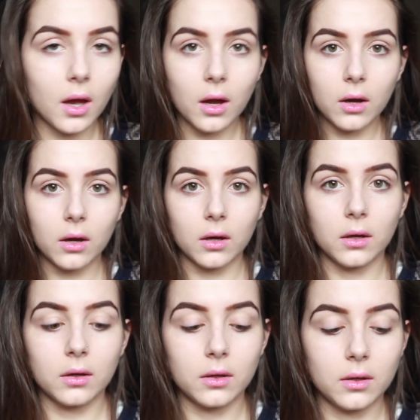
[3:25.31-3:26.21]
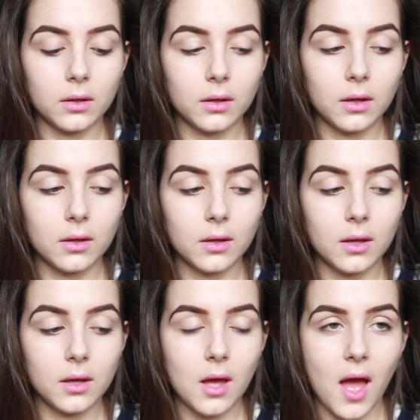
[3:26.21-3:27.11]
Oh,
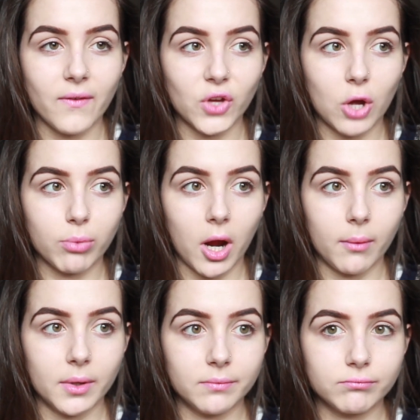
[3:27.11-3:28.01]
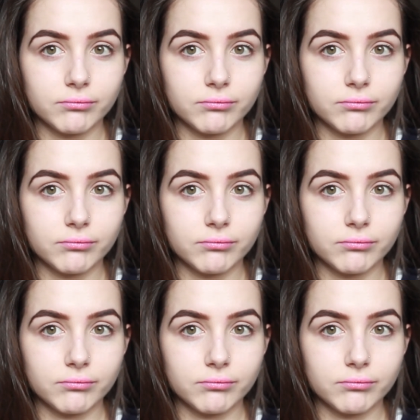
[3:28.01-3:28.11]
I forgot primer.